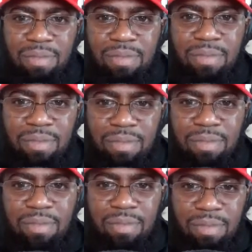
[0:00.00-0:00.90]

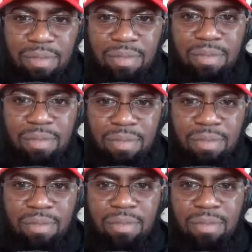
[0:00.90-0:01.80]

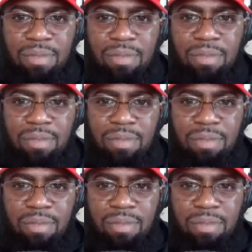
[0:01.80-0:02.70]

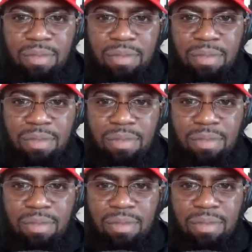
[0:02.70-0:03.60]

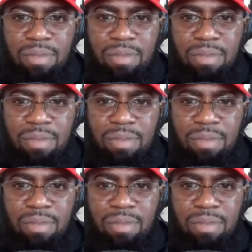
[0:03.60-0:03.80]
(silent)